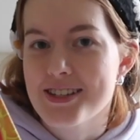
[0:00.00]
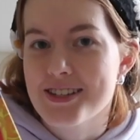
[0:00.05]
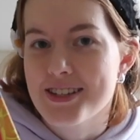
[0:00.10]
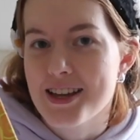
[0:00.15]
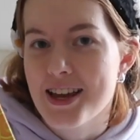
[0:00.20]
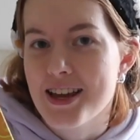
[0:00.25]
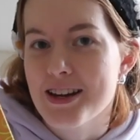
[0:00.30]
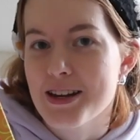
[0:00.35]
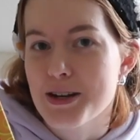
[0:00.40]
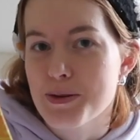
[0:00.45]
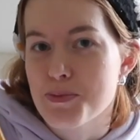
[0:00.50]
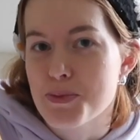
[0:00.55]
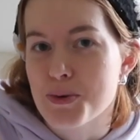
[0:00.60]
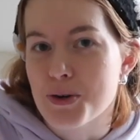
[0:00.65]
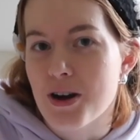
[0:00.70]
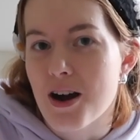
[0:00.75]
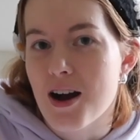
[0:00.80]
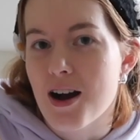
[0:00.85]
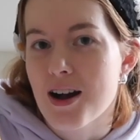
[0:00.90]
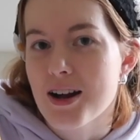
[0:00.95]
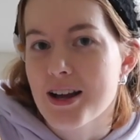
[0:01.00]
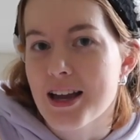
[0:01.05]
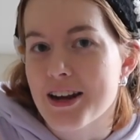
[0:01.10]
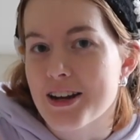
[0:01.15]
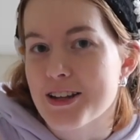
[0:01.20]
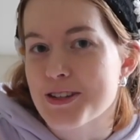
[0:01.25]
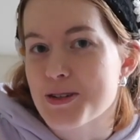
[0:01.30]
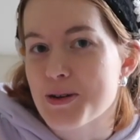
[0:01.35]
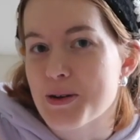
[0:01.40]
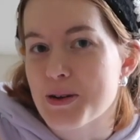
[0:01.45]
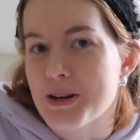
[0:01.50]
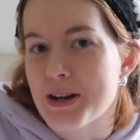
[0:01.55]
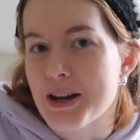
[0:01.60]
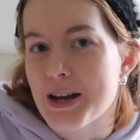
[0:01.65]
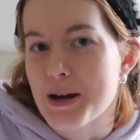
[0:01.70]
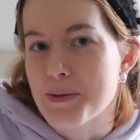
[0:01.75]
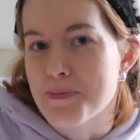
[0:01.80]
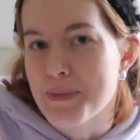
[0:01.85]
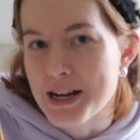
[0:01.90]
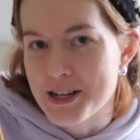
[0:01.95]
set in Prague and it's on
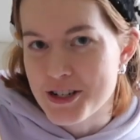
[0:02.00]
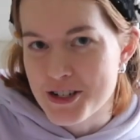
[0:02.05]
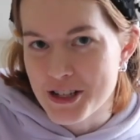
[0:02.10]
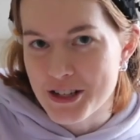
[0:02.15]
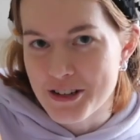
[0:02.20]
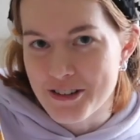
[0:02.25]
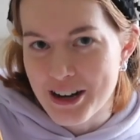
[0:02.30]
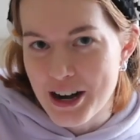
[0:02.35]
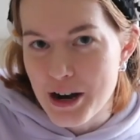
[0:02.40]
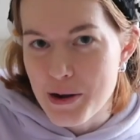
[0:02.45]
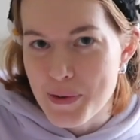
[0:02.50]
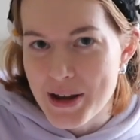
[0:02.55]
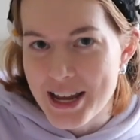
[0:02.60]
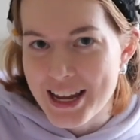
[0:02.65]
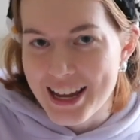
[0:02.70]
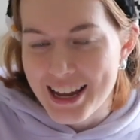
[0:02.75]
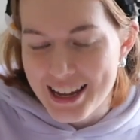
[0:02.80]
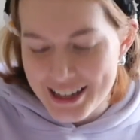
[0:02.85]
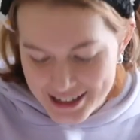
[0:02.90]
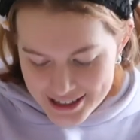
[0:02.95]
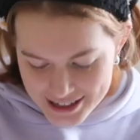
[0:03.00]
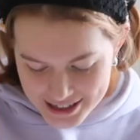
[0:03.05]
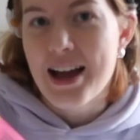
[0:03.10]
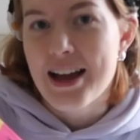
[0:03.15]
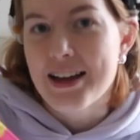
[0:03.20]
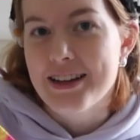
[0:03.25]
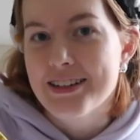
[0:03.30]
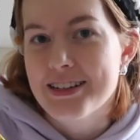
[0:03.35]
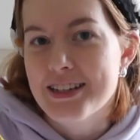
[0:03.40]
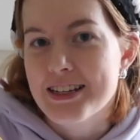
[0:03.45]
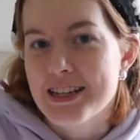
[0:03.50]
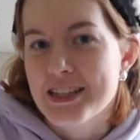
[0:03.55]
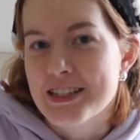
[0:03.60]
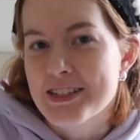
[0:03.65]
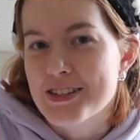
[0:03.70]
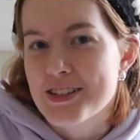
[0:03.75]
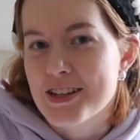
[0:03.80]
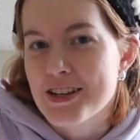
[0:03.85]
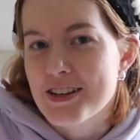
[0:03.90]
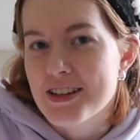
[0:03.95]
a bachelorette weekend, and
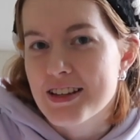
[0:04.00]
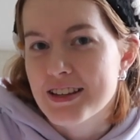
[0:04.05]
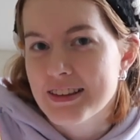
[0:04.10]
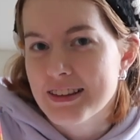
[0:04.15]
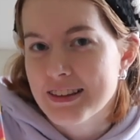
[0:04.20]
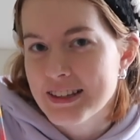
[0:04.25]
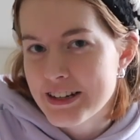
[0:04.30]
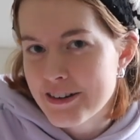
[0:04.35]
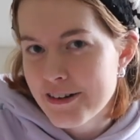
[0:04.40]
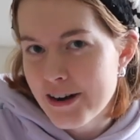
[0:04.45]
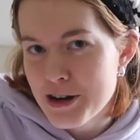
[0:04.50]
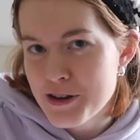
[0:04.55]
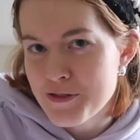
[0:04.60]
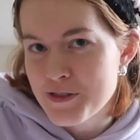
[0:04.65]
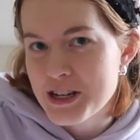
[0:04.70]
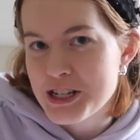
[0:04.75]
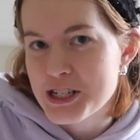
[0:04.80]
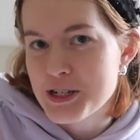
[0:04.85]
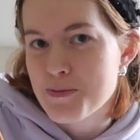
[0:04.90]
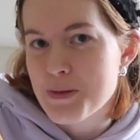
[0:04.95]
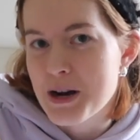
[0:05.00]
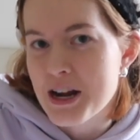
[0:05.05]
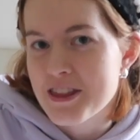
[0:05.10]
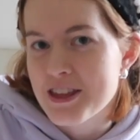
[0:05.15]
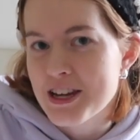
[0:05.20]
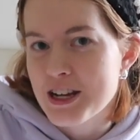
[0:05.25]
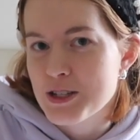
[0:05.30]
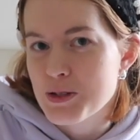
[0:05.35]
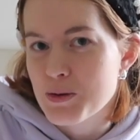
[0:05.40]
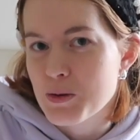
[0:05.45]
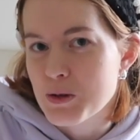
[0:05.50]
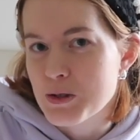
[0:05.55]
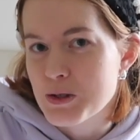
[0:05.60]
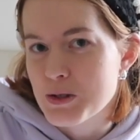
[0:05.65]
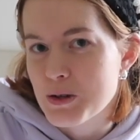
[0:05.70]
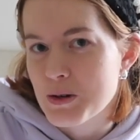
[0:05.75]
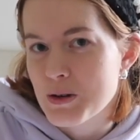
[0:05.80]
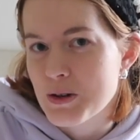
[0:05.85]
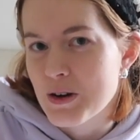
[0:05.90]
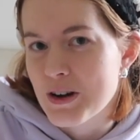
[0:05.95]
it's literary fiction, but I think it's
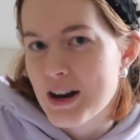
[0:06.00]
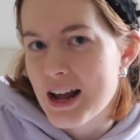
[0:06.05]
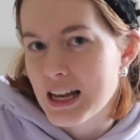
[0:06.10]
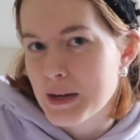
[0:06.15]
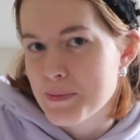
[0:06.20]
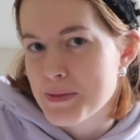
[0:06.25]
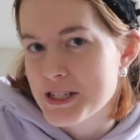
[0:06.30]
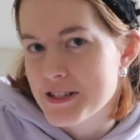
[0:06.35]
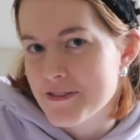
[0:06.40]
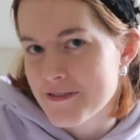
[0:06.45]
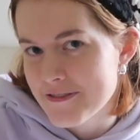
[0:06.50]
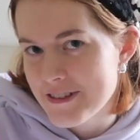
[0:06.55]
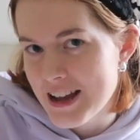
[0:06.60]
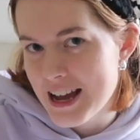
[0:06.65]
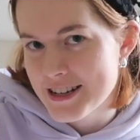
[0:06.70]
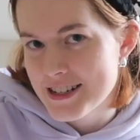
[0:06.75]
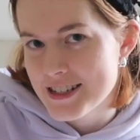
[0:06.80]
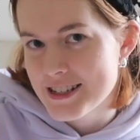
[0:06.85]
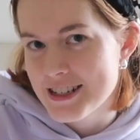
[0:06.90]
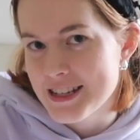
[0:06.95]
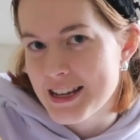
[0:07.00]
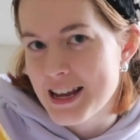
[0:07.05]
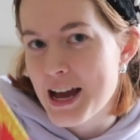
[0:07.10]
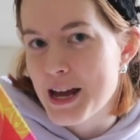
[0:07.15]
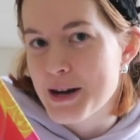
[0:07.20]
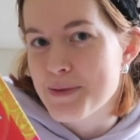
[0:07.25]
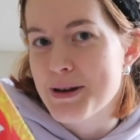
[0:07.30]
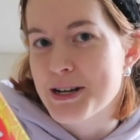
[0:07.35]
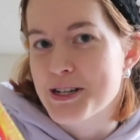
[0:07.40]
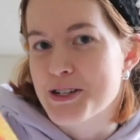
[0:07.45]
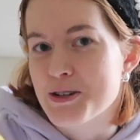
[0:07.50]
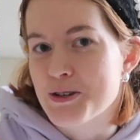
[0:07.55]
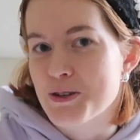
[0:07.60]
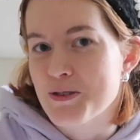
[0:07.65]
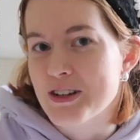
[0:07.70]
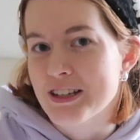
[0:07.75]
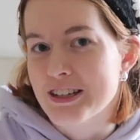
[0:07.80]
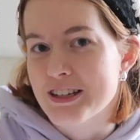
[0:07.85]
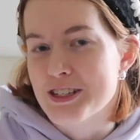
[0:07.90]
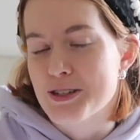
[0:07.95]
also got elements of fantasy and magical
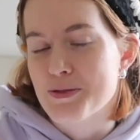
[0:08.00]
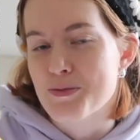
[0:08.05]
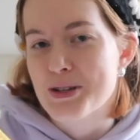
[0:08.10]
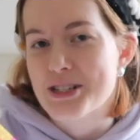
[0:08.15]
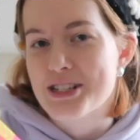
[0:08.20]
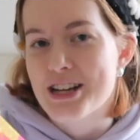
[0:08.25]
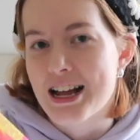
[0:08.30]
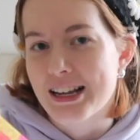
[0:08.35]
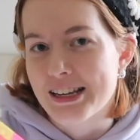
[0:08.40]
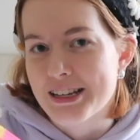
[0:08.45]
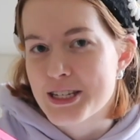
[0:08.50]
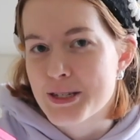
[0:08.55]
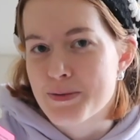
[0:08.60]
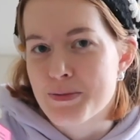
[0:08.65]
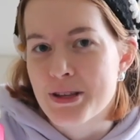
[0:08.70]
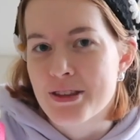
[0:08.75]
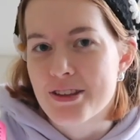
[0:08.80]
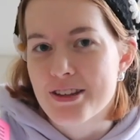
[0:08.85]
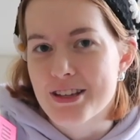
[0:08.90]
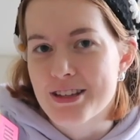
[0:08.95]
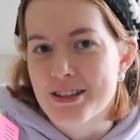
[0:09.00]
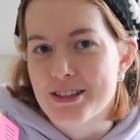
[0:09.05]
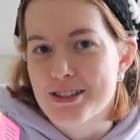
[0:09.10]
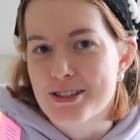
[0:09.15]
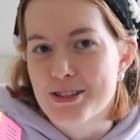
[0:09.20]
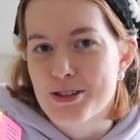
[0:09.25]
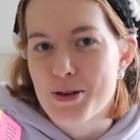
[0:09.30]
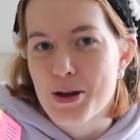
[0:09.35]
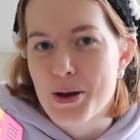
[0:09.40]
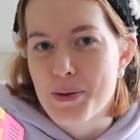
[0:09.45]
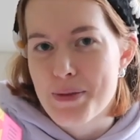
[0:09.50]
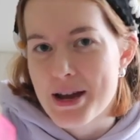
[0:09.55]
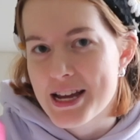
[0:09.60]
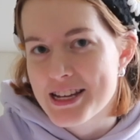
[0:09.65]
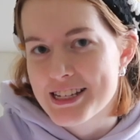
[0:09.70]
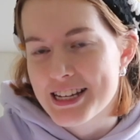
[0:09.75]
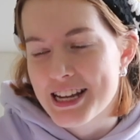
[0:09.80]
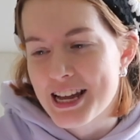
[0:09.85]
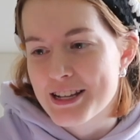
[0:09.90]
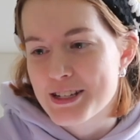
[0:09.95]
realism, which Ali Smith is
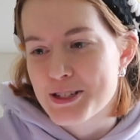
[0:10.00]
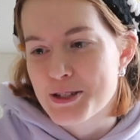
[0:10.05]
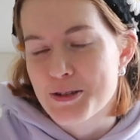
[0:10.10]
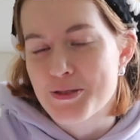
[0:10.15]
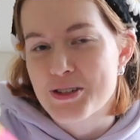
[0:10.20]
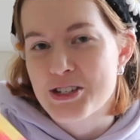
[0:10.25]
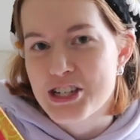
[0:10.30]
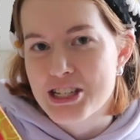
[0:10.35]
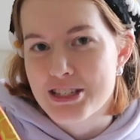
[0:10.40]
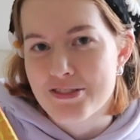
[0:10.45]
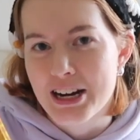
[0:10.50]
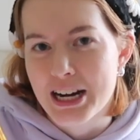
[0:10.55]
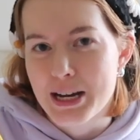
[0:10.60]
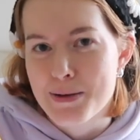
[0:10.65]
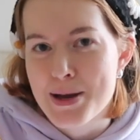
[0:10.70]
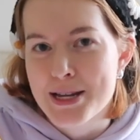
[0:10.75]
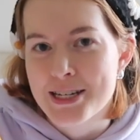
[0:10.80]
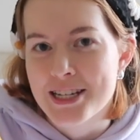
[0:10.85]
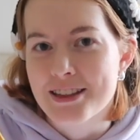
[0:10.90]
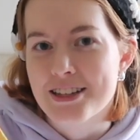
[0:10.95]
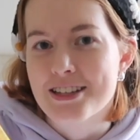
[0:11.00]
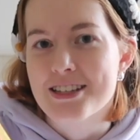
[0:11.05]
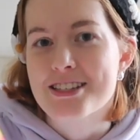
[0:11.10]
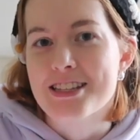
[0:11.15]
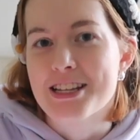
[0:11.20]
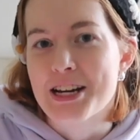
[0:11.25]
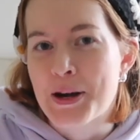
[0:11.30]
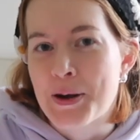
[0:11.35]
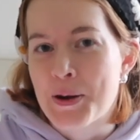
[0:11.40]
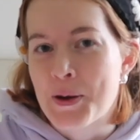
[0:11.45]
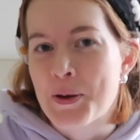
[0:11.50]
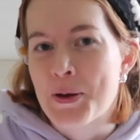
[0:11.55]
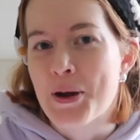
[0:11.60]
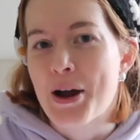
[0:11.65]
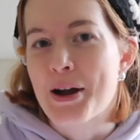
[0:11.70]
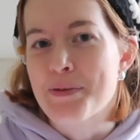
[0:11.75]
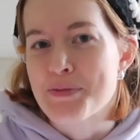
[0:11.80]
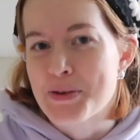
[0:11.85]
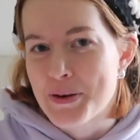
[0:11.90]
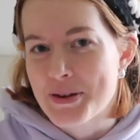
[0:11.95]
amazing at. So if she's recommending this, then I know
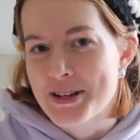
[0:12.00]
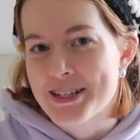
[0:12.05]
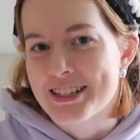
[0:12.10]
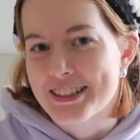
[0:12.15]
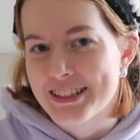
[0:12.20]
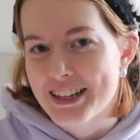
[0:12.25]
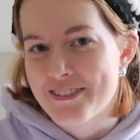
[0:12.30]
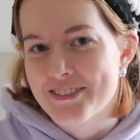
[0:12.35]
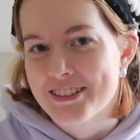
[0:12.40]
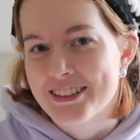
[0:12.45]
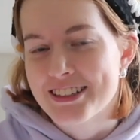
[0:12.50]
I'm going to love